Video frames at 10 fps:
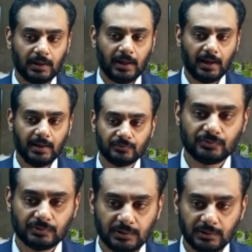has
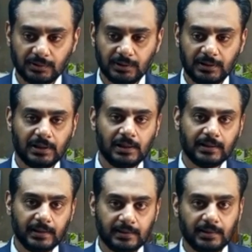uh,
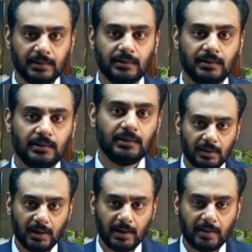inculcated
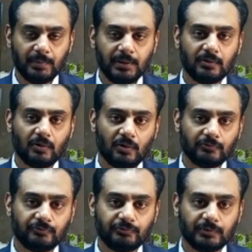a habit
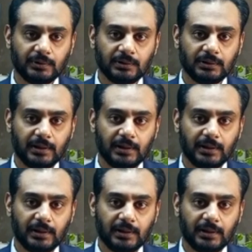of uh,